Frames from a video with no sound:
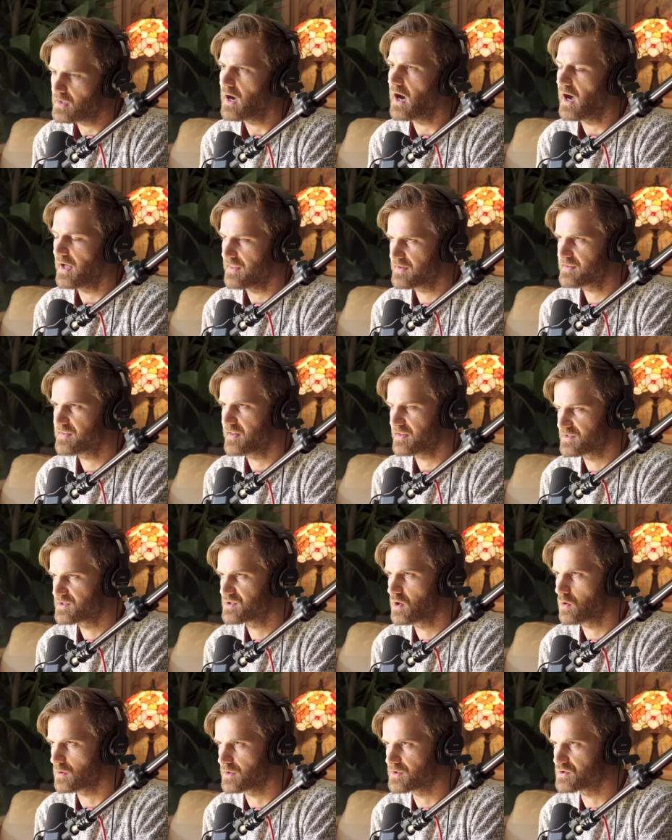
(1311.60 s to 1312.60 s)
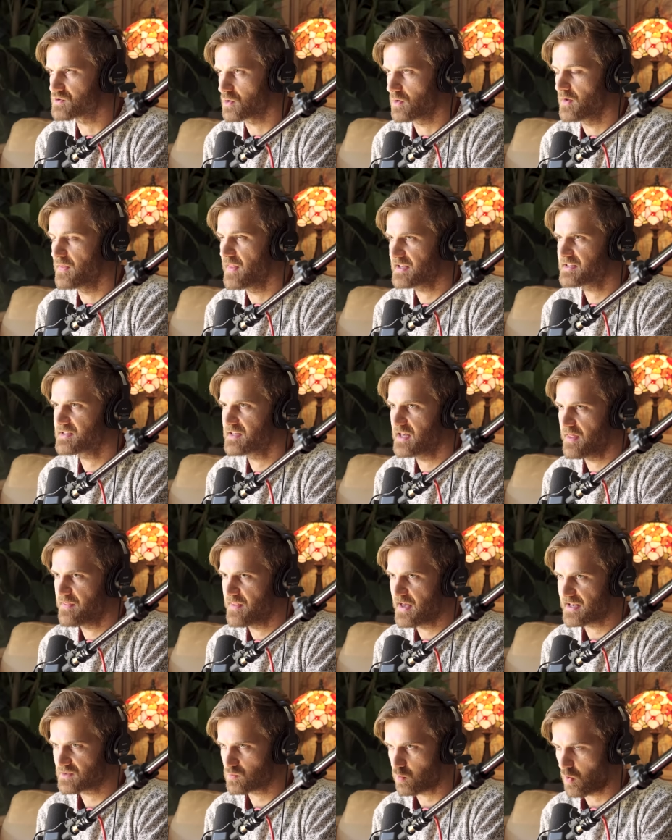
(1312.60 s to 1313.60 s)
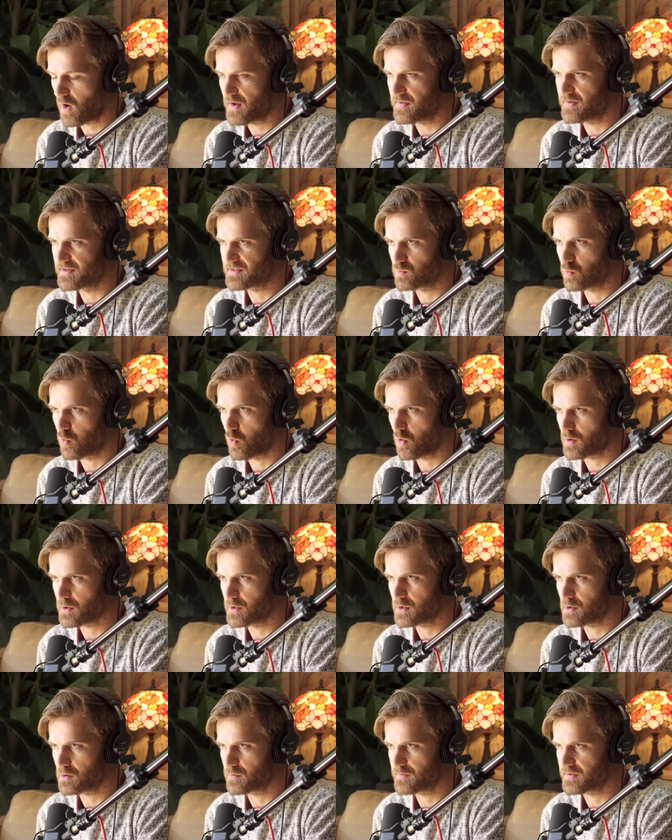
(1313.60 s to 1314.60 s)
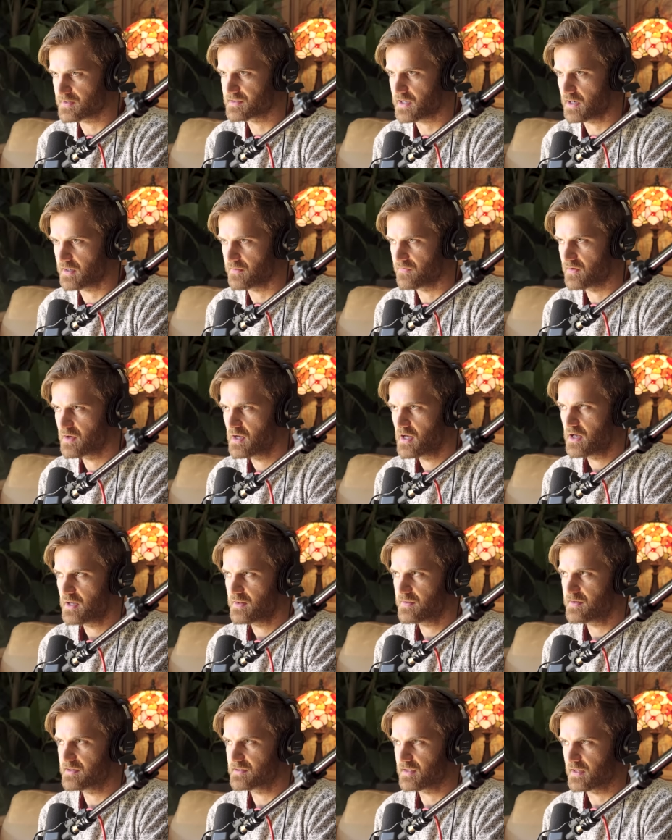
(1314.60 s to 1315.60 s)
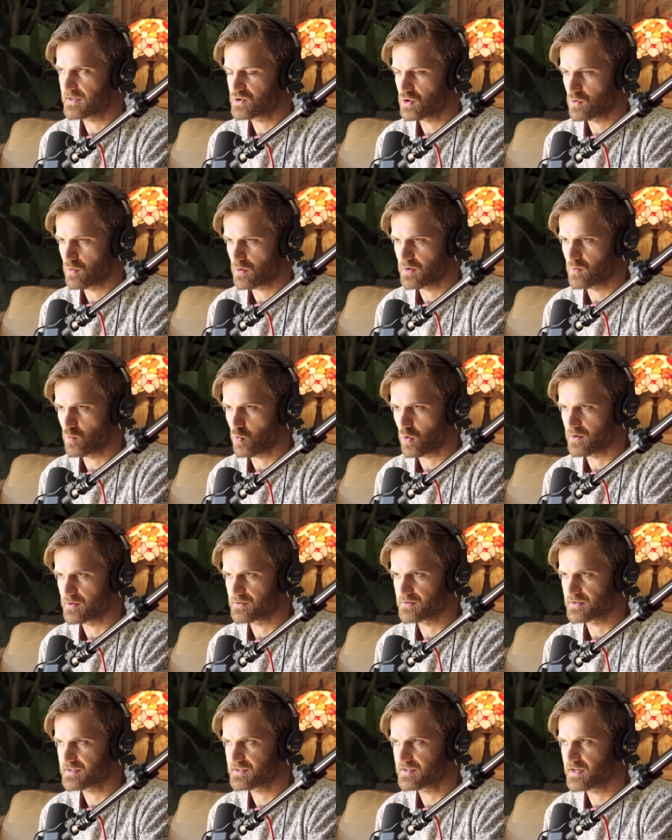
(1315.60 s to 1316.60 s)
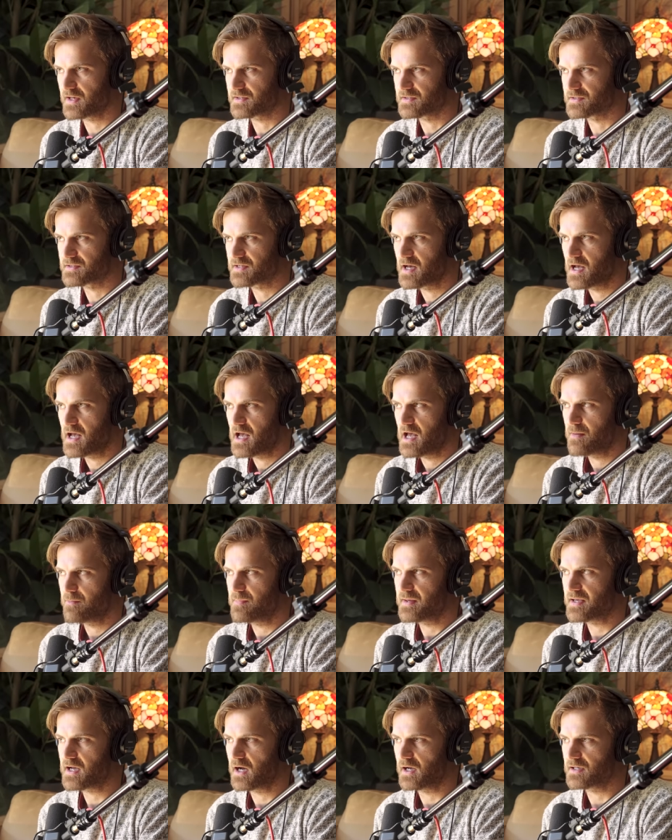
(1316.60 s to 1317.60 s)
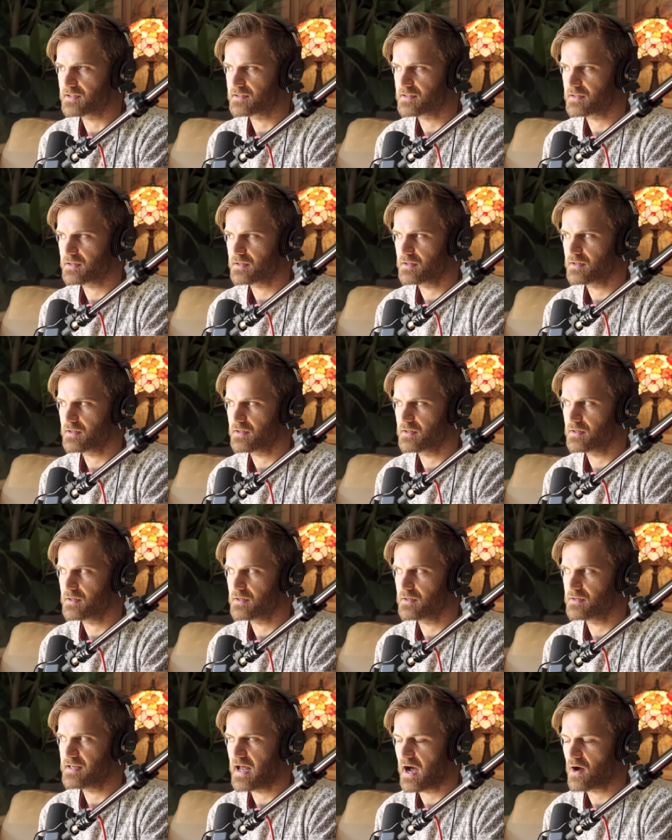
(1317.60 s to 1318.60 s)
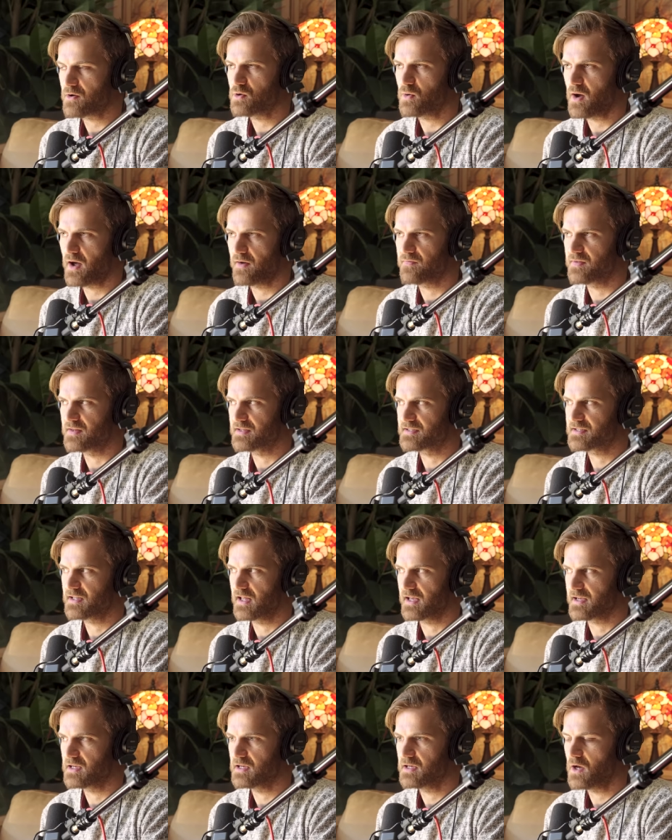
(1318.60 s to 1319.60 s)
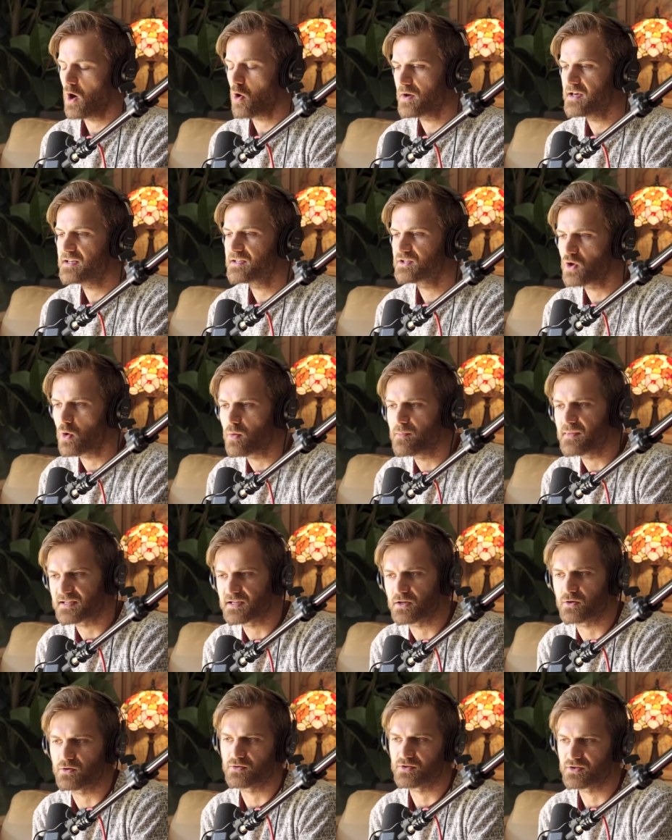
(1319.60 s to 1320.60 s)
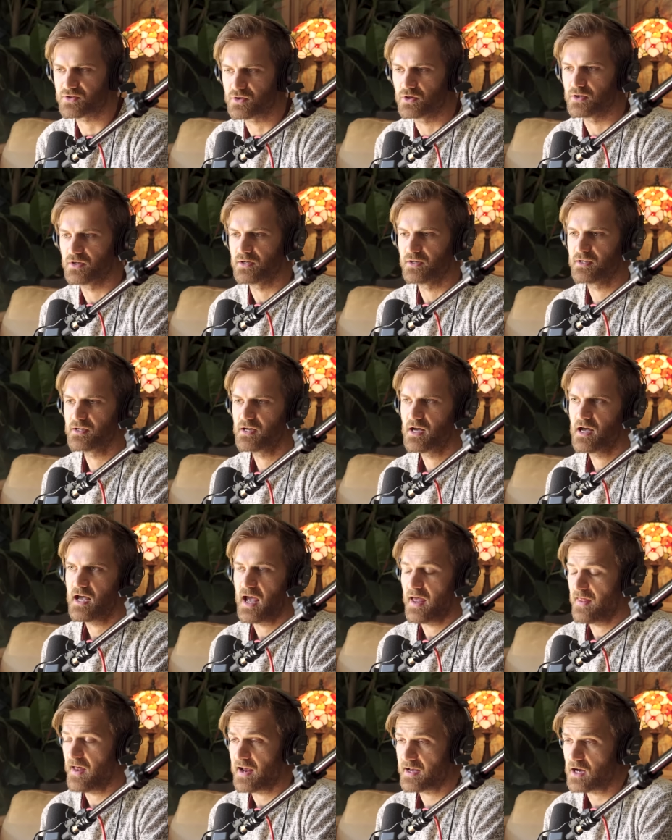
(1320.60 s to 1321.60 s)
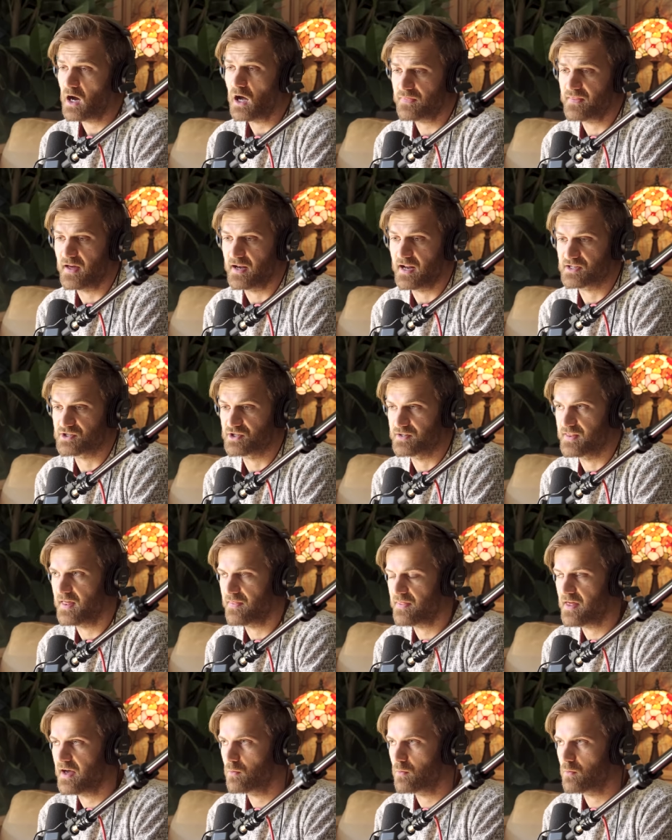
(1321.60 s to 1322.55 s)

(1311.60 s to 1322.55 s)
I think that's totally true, and that's and that's why this warrior, this kind of these like Joe Rogan warriors exist because now you have this like oh he's so misunderstood and i got that actually that that